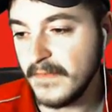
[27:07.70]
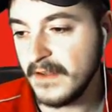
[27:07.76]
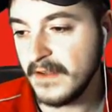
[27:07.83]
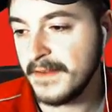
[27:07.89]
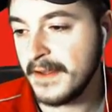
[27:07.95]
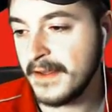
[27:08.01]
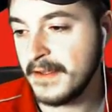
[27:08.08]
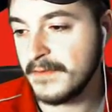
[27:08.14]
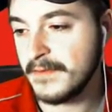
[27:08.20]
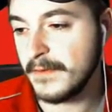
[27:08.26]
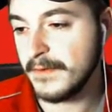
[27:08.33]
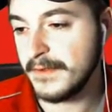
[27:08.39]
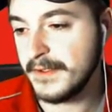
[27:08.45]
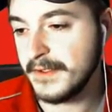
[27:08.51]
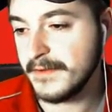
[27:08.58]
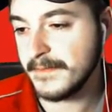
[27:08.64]
that is what we'll
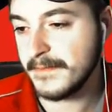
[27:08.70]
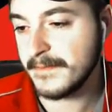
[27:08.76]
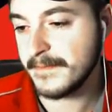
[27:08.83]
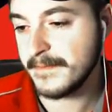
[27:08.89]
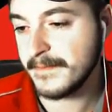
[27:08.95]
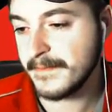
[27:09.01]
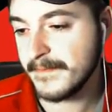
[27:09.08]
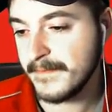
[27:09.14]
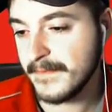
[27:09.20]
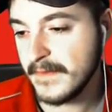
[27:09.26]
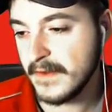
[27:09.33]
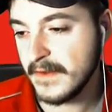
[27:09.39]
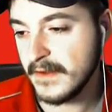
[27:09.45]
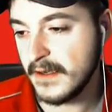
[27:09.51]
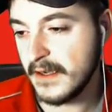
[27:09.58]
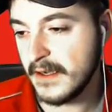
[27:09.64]
do.
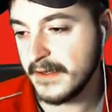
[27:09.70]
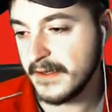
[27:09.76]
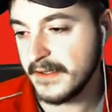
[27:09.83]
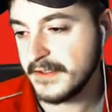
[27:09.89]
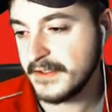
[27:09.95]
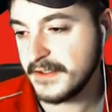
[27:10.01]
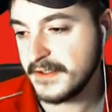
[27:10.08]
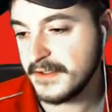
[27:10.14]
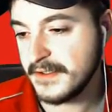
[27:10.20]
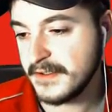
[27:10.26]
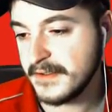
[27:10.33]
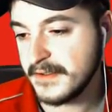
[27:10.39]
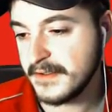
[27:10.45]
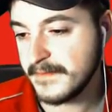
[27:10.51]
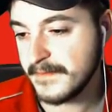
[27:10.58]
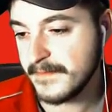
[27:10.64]
Oddish.
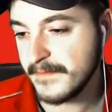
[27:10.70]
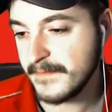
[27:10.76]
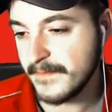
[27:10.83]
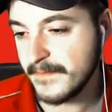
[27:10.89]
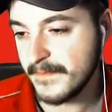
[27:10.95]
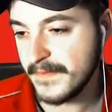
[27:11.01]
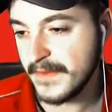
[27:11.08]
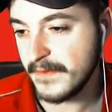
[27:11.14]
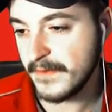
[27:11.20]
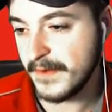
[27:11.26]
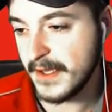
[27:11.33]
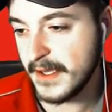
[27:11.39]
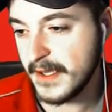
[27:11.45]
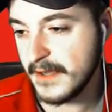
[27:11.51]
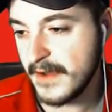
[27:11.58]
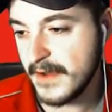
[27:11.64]
We
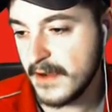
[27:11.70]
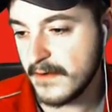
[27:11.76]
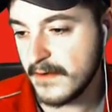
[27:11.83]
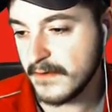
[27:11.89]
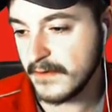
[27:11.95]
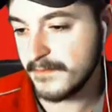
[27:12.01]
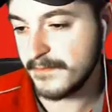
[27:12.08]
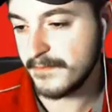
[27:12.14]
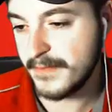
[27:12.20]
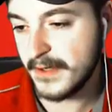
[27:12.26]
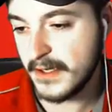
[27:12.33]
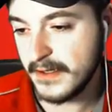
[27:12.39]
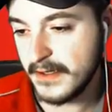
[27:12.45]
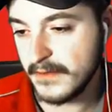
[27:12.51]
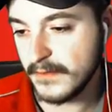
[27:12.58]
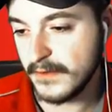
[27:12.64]
have our
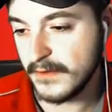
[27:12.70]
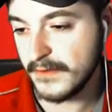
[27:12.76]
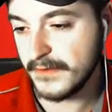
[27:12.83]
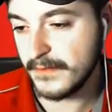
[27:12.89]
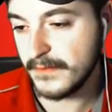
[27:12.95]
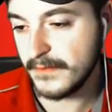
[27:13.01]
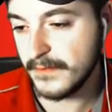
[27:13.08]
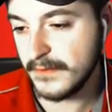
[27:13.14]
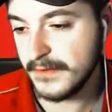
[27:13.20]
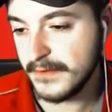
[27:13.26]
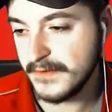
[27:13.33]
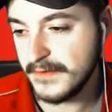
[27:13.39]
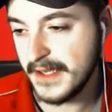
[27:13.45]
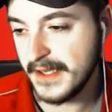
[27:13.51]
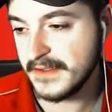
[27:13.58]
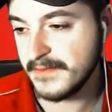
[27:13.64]
Poliwhirls. We'll use
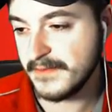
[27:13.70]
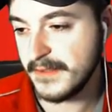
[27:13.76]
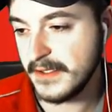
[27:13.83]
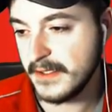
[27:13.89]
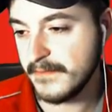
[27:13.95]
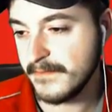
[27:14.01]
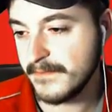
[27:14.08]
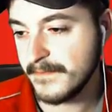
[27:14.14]
Ice Beam.